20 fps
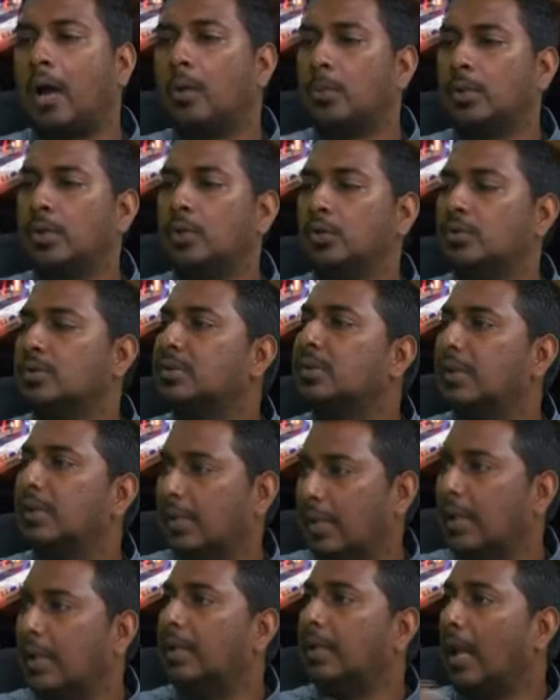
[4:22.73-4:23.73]
we use it
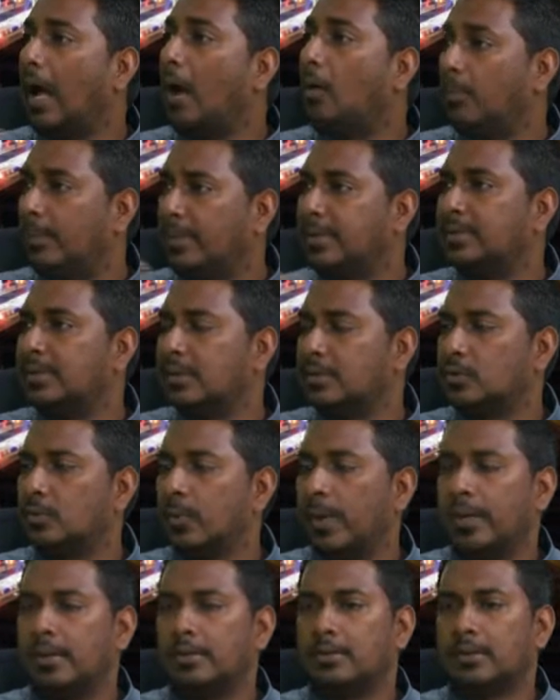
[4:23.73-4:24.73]
in our business
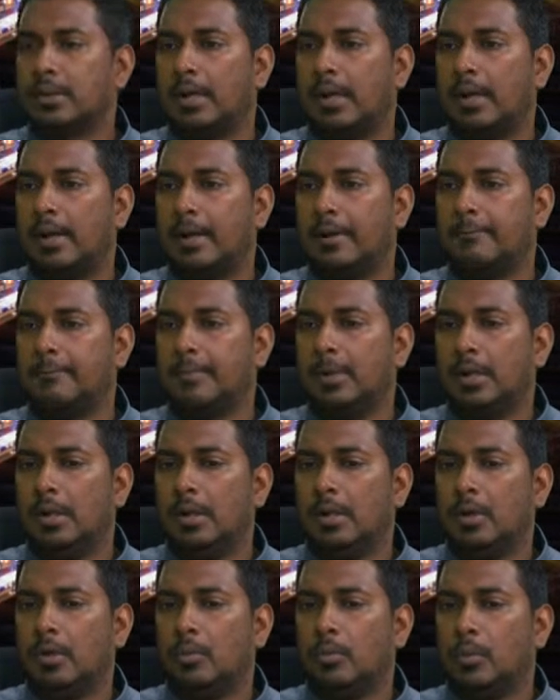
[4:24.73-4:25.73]
ways.
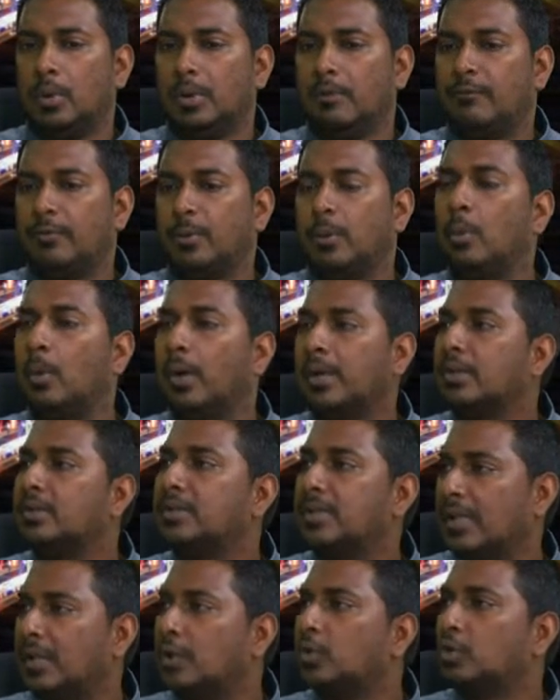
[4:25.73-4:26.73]
If we want to
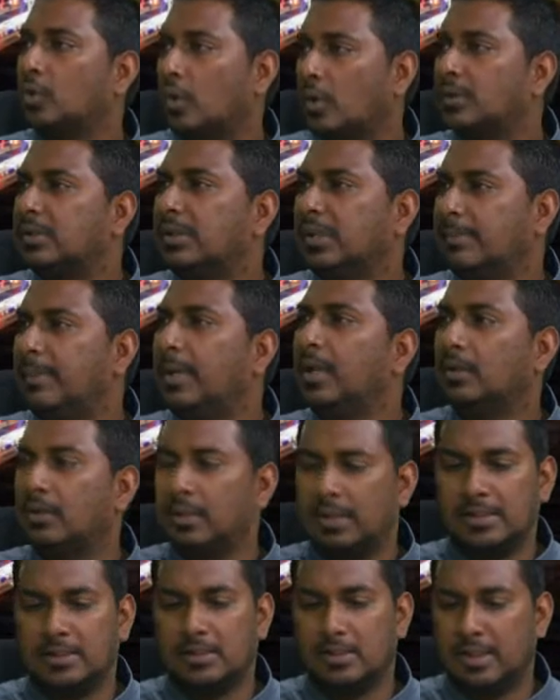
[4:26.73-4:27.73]
send a short email,
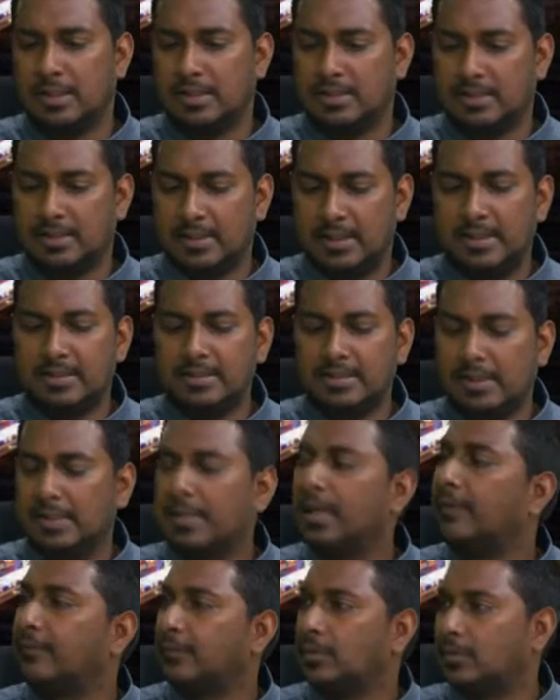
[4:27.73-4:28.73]
it's easy
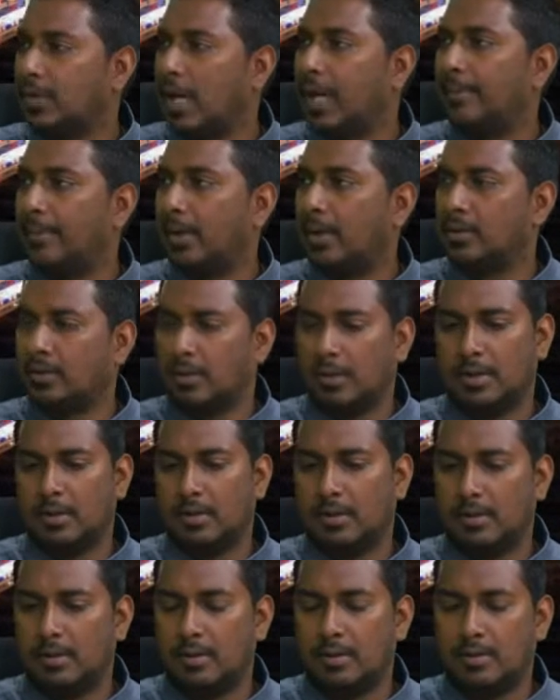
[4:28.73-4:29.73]
enough to type out on
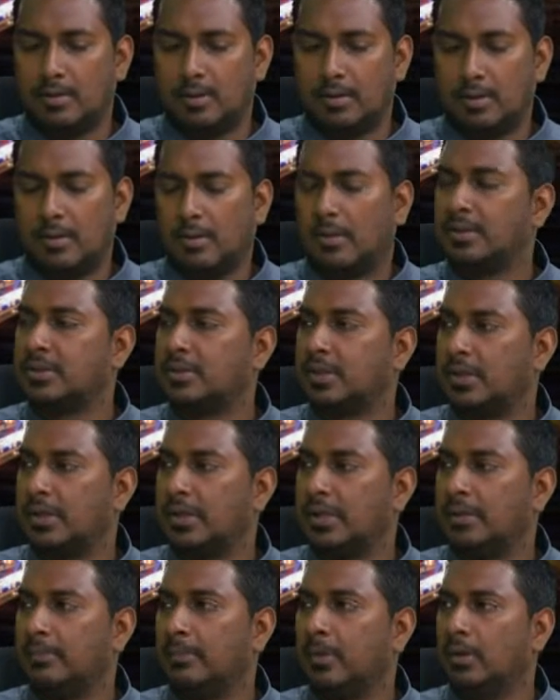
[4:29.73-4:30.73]
an on-screen
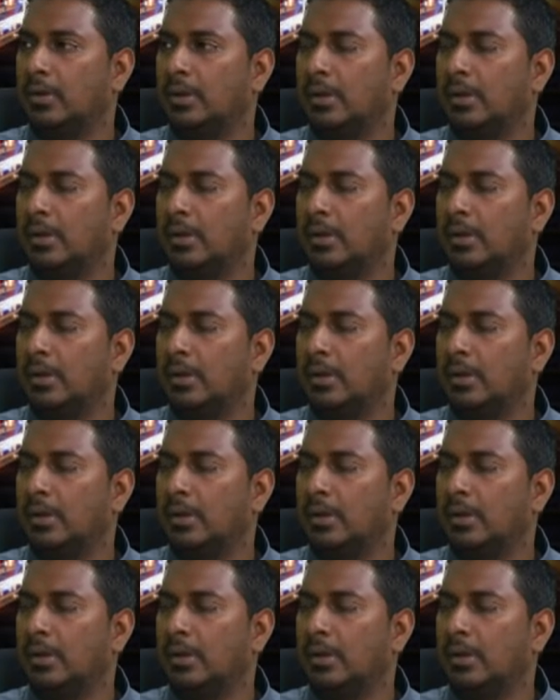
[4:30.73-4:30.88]
keyboard.